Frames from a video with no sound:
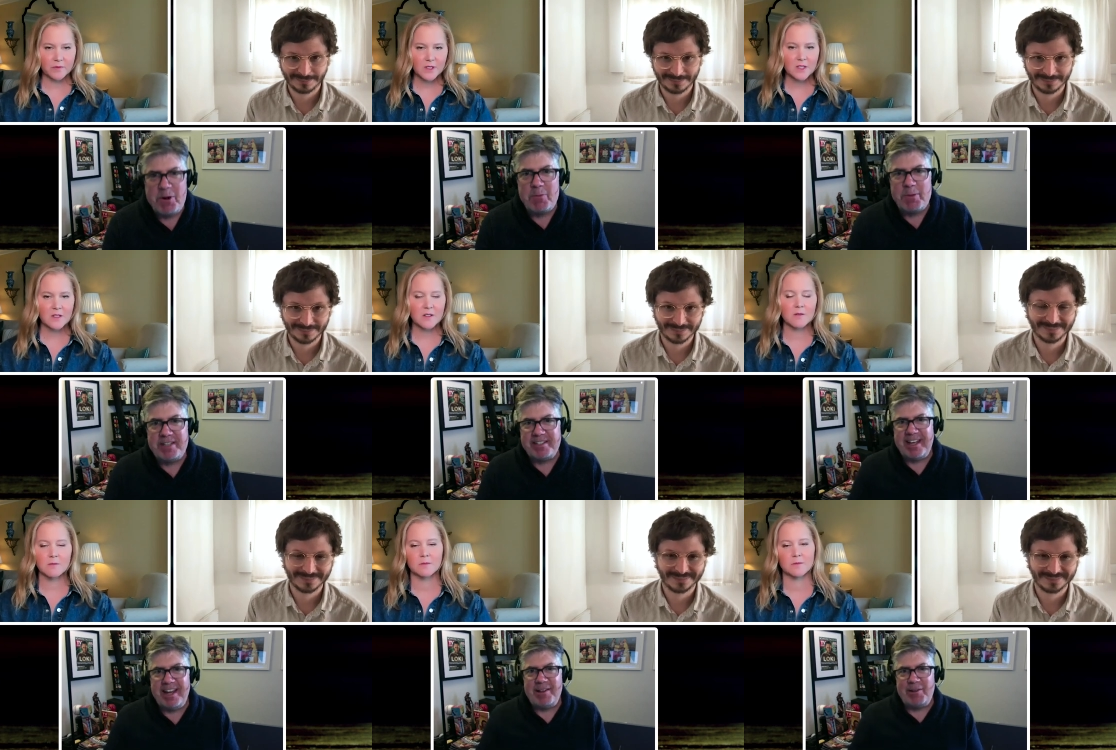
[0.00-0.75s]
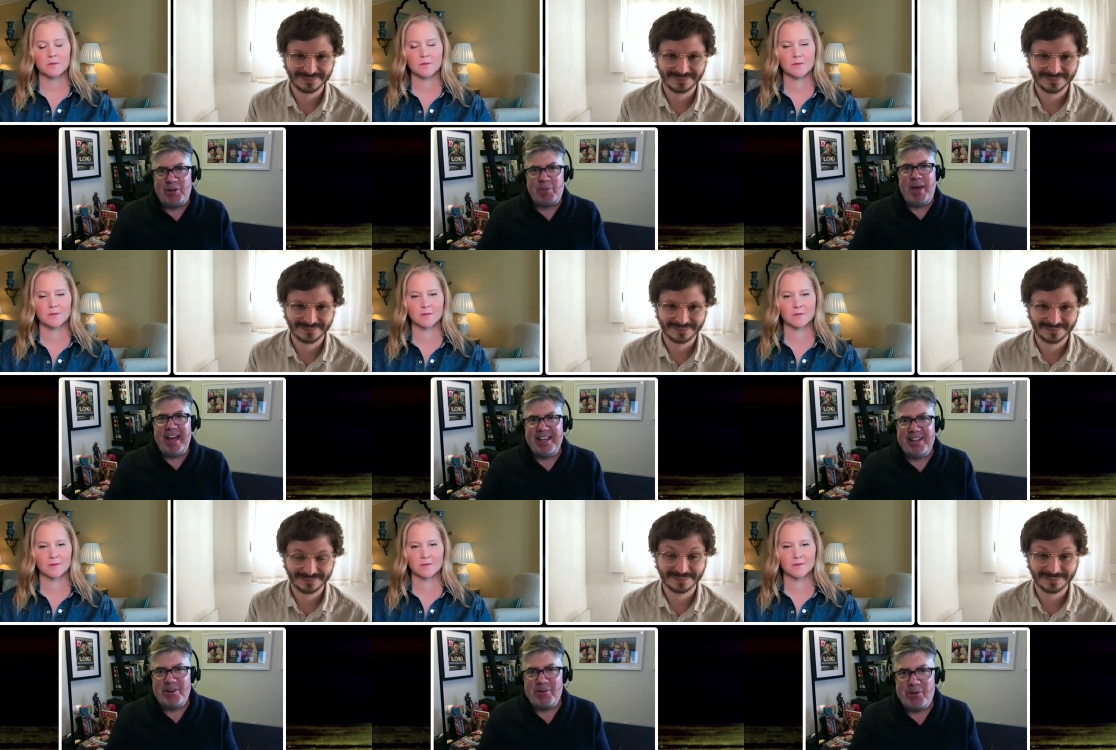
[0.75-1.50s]
Speaker 1: moments to kind of look
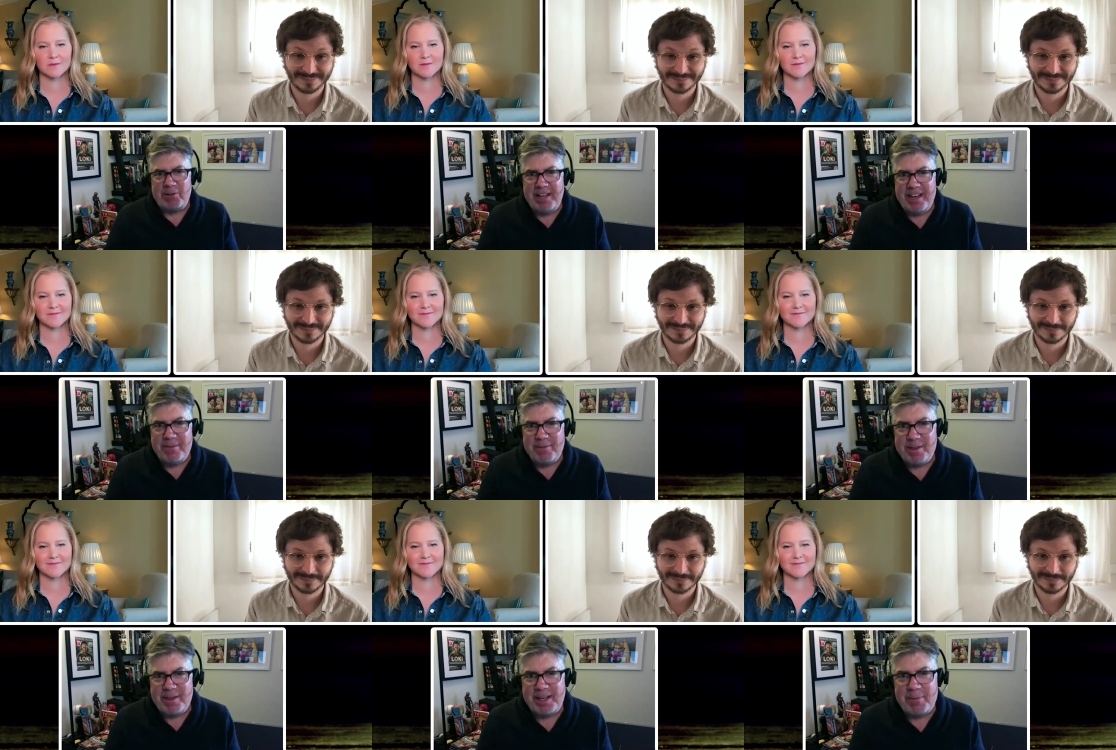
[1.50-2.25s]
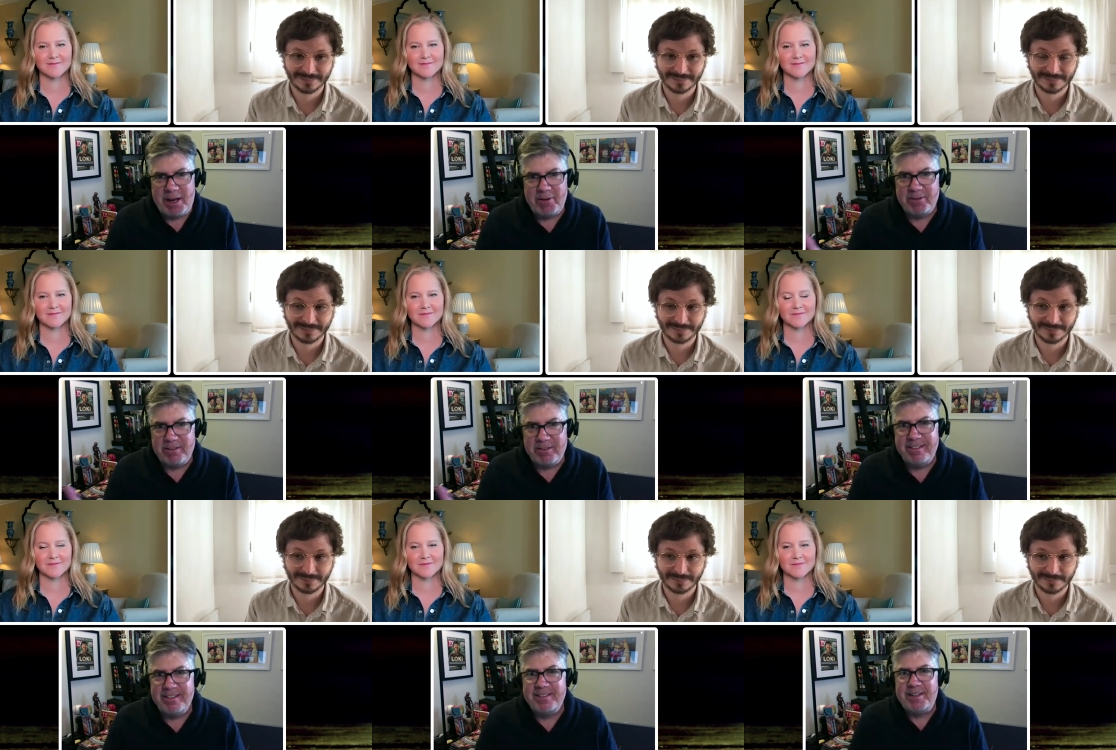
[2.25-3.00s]
back at your own life and think about
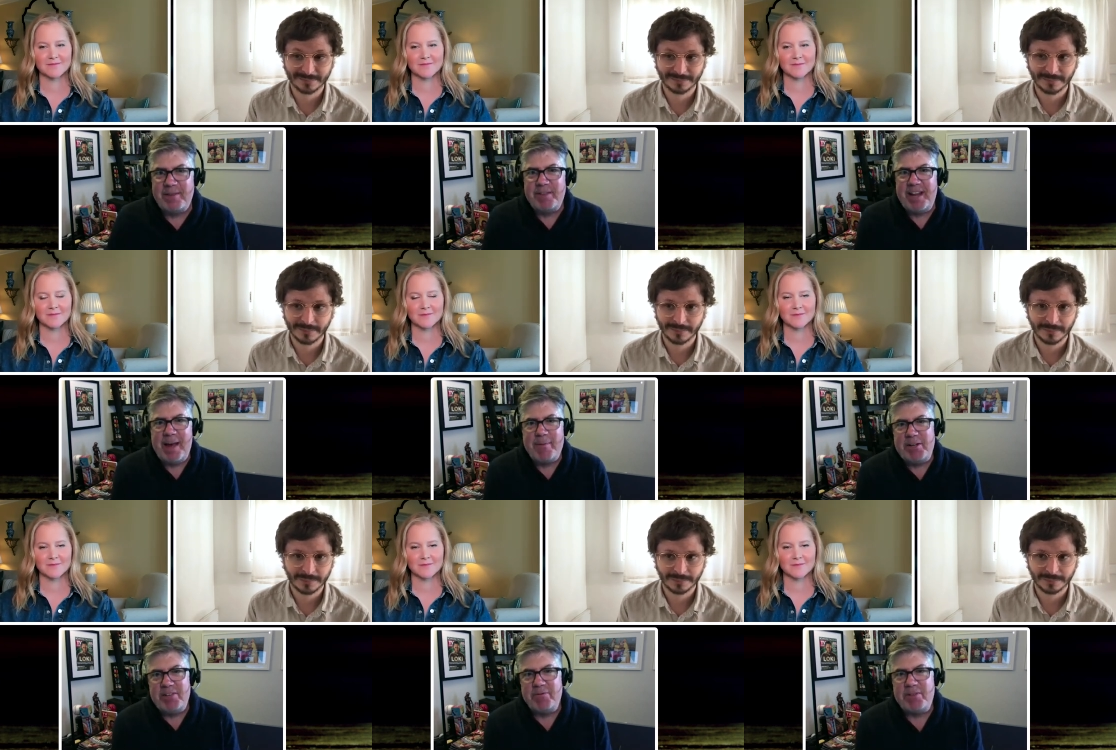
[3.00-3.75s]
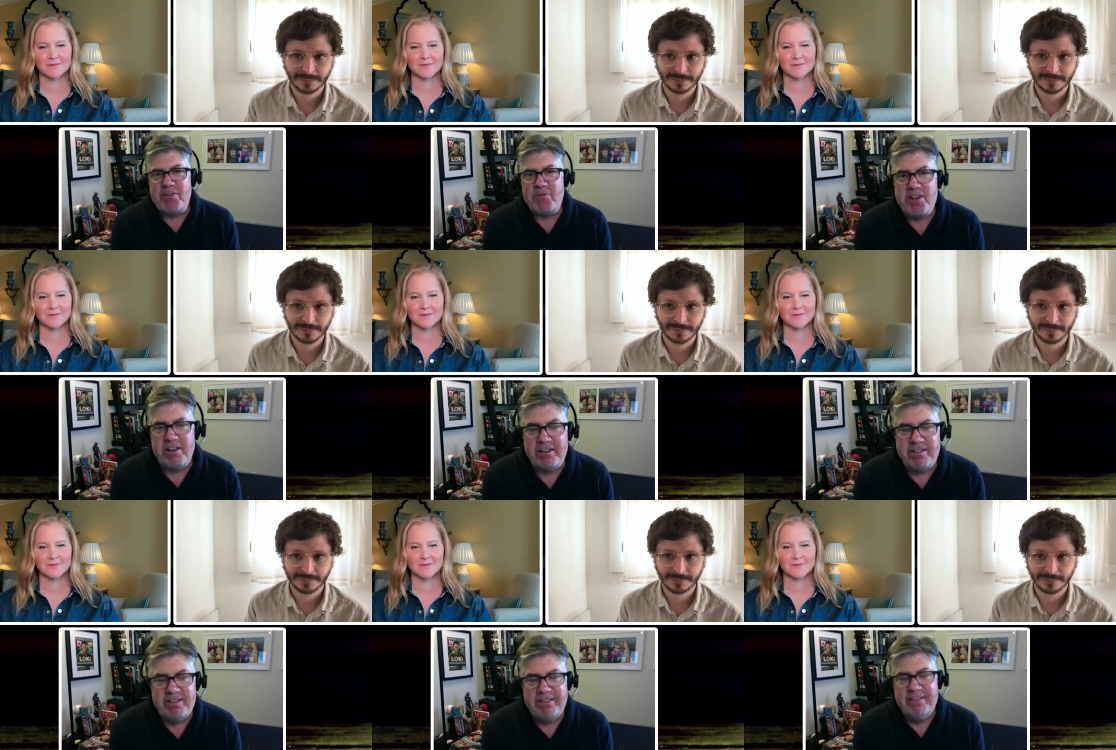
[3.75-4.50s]
stuff that happened to you when you were
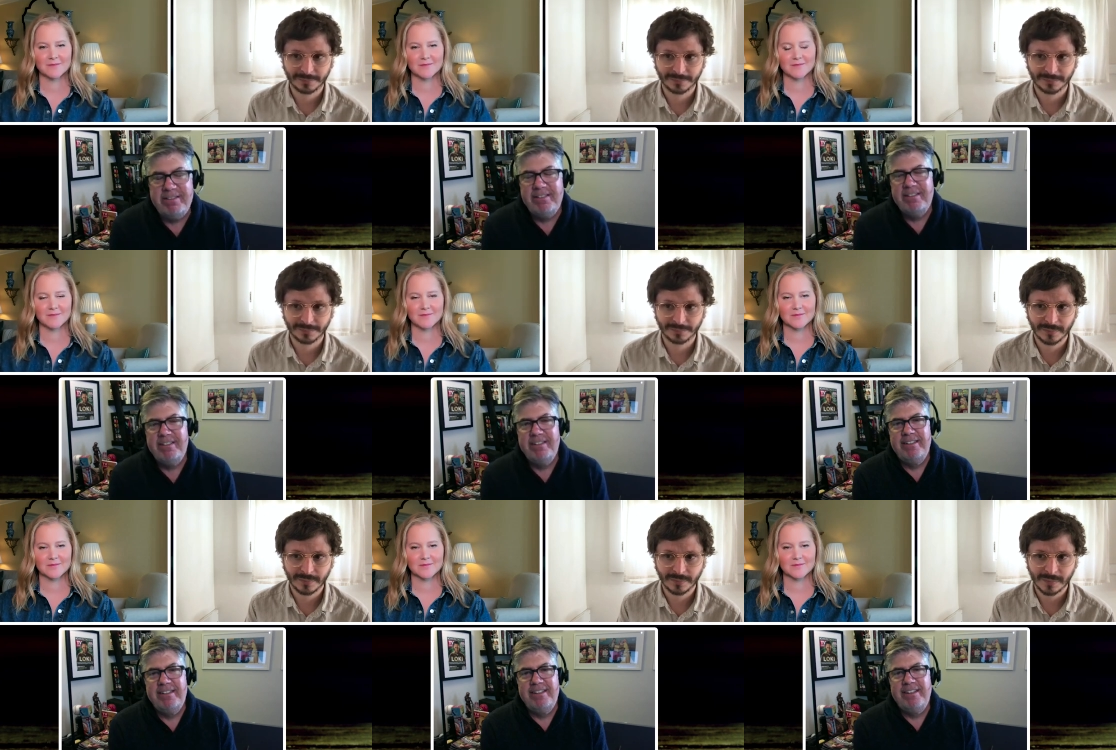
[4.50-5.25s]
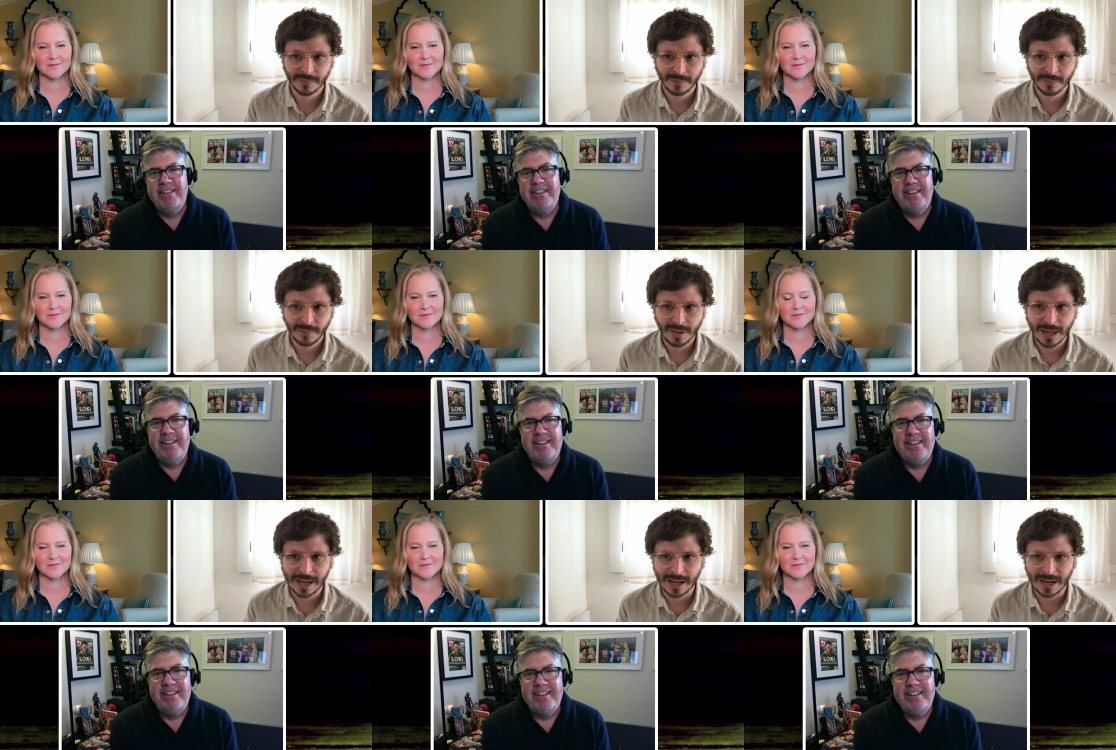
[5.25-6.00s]
younger
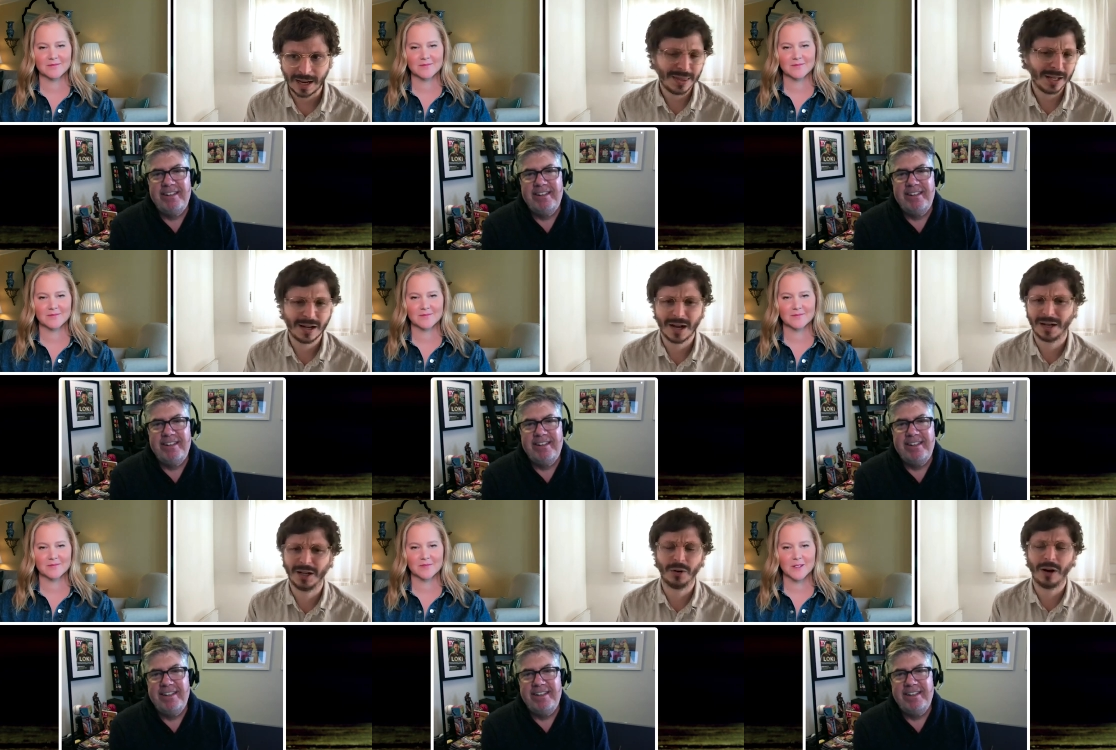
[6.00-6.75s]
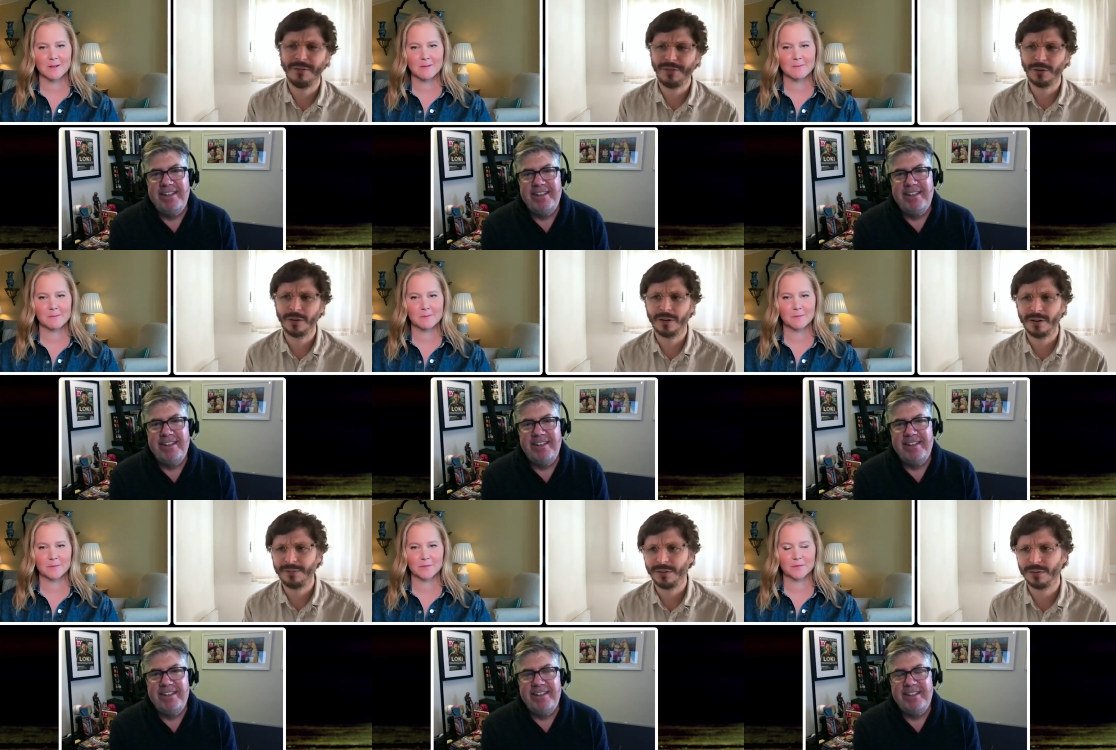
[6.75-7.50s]
Speaker 2: uh, I think kind of you're if you're
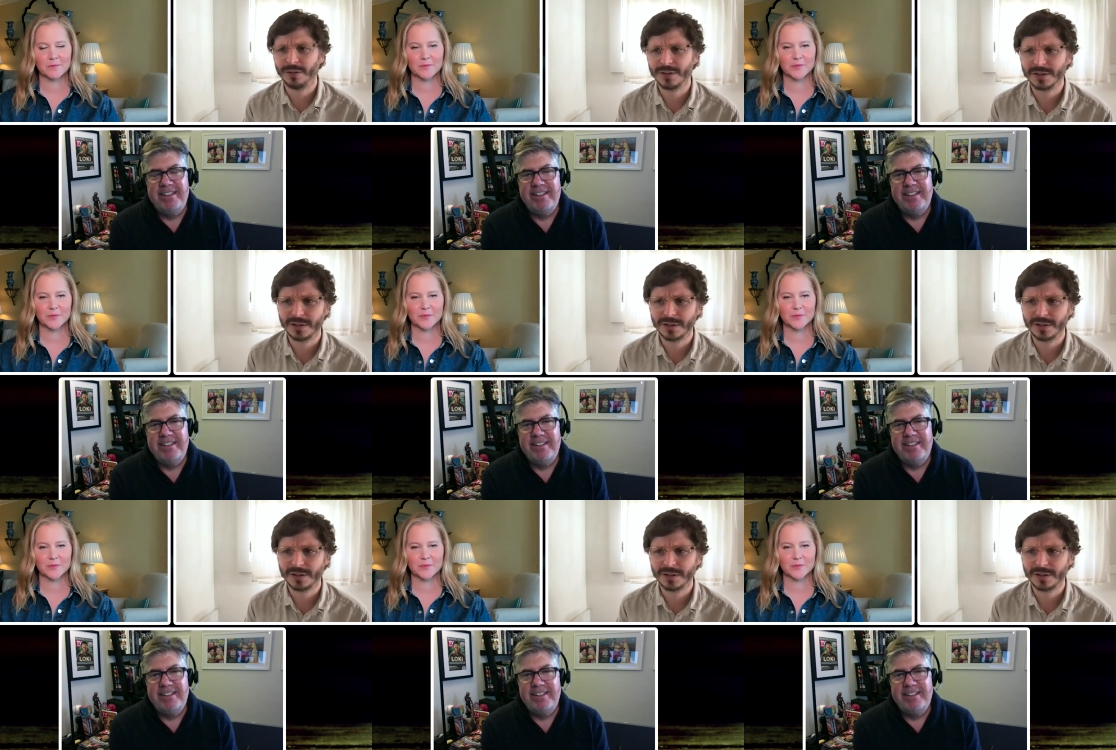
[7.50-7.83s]
a if you're a